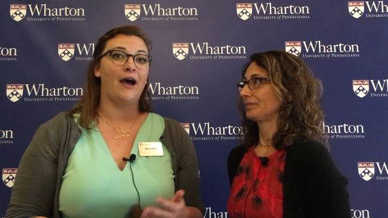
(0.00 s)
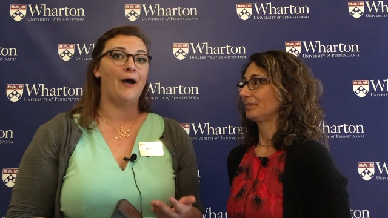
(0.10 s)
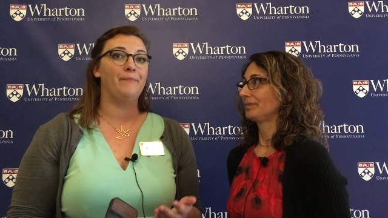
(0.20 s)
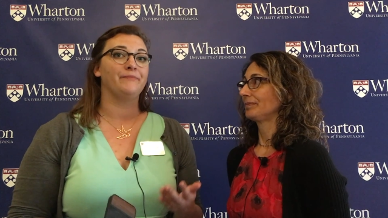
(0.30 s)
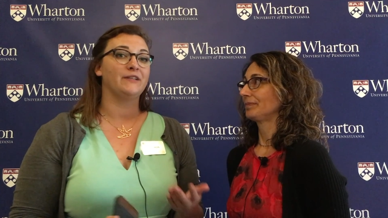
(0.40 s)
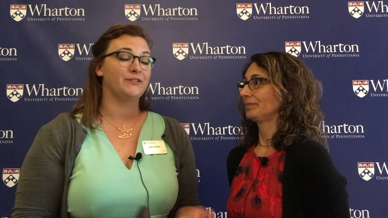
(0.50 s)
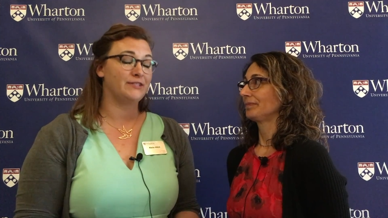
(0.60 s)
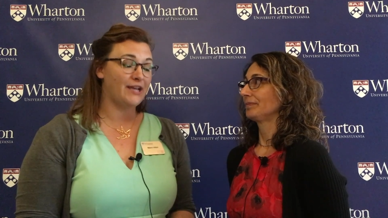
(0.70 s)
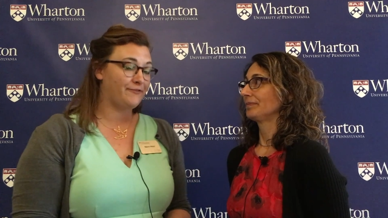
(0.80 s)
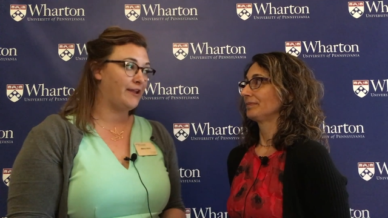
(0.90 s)
Speaker 1: Um, so
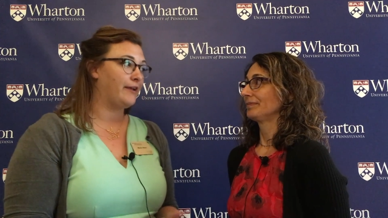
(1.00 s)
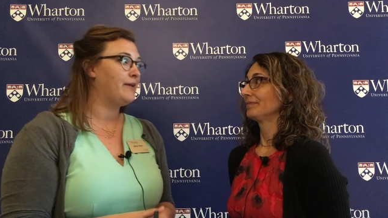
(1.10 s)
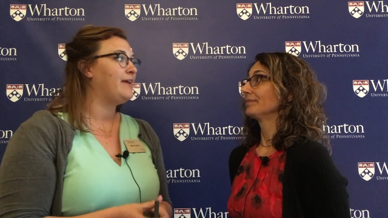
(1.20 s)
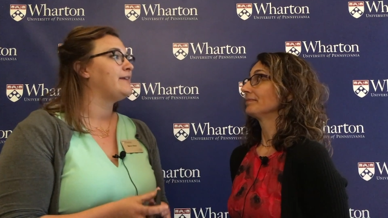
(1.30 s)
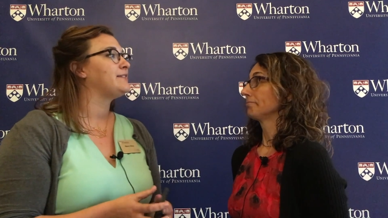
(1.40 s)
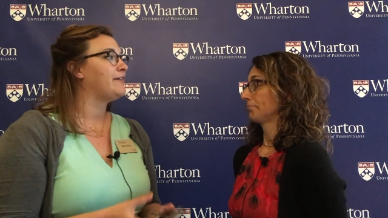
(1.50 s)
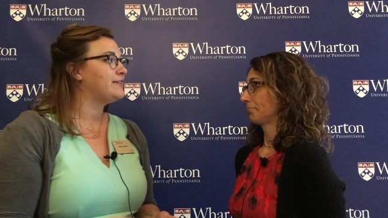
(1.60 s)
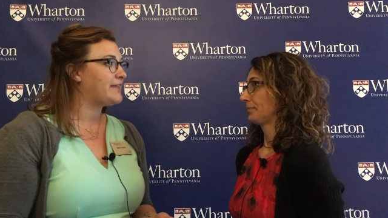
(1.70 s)
Stephanie, tell us